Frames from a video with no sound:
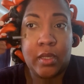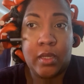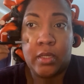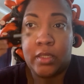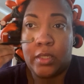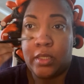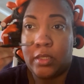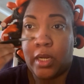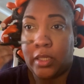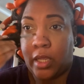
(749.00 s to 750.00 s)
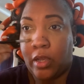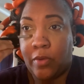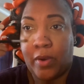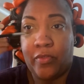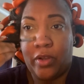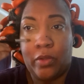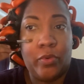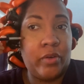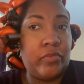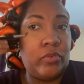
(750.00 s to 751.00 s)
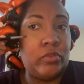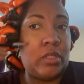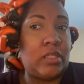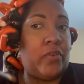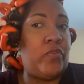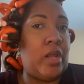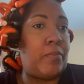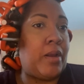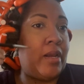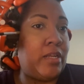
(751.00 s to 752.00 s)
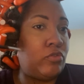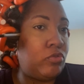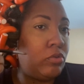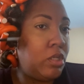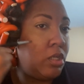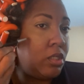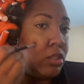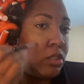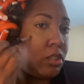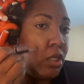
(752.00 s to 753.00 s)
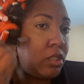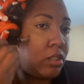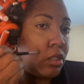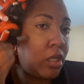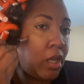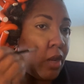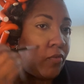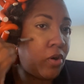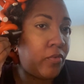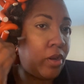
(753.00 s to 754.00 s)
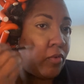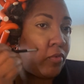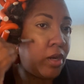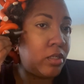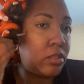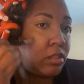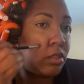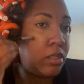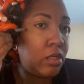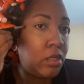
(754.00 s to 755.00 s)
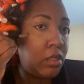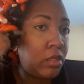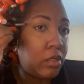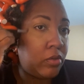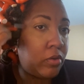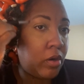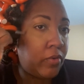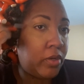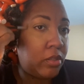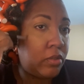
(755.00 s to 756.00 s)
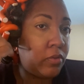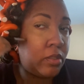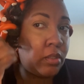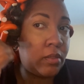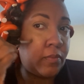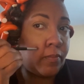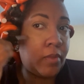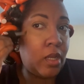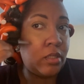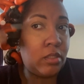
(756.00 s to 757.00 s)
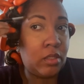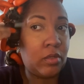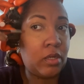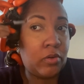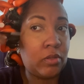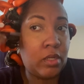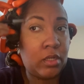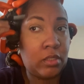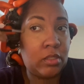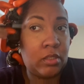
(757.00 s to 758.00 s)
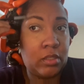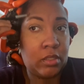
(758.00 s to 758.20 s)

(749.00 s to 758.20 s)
tends not to help. I really wear rouge because I feel like my natural cheeks have already a reddish look already to it. That's neither here nor there. That's just